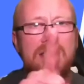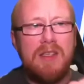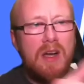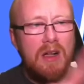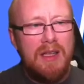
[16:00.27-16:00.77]
there's
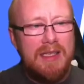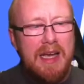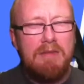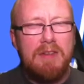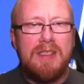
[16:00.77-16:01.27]
all these
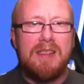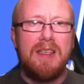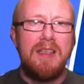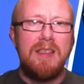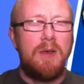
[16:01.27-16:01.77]
errors.
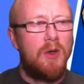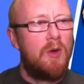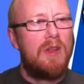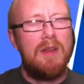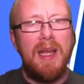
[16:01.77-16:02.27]
So
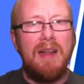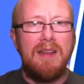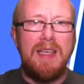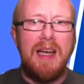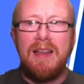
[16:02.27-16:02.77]
Google will be able to
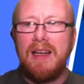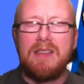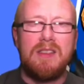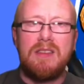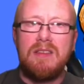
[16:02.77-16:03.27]
tell that's
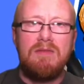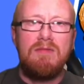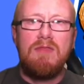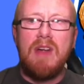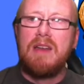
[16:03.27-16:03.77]
just
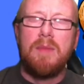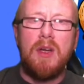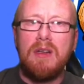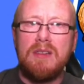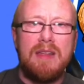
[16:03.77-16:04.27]
random
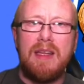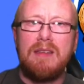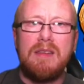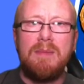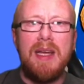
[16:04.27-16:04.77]
content that
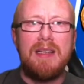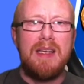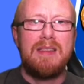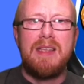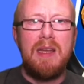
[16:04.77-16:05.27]
doesn't make yeah,
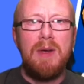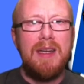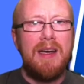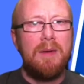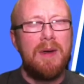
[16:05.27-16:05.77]
sense anyway yeah.
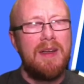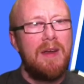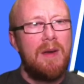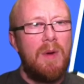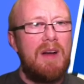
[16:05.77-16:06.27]
now.
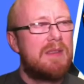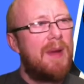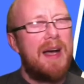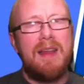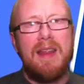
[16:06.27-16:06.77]
Whereas
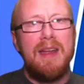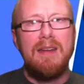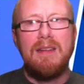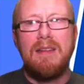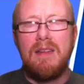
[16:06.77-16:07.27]
back
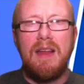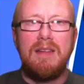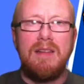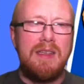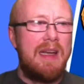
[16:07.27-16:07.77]
then they,
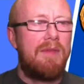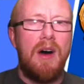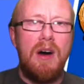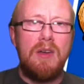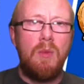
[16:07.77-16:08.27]
they, didn't have the
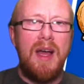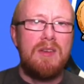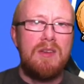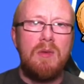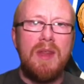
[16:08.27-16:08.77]
hardware to
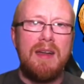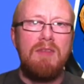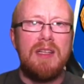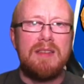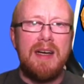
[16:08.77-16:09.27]
do that in
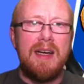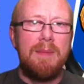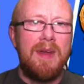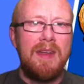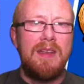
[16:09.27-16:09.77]
real time,
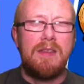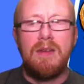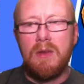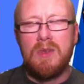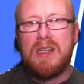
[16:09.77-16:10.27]
so
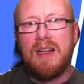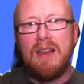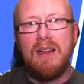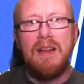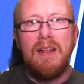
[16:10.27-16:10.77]
exactly. there was
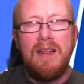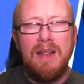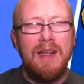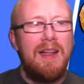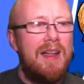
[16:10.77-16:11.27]
little
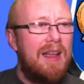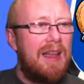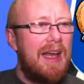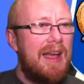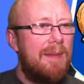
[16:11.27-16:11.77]
little
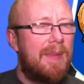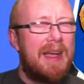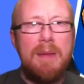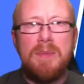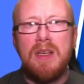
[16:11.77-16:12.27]
um,
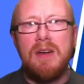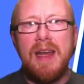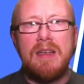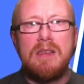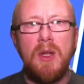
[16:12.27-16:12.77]
gaps you could
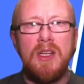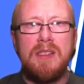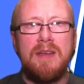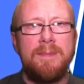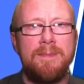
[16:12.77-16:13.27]
exploit.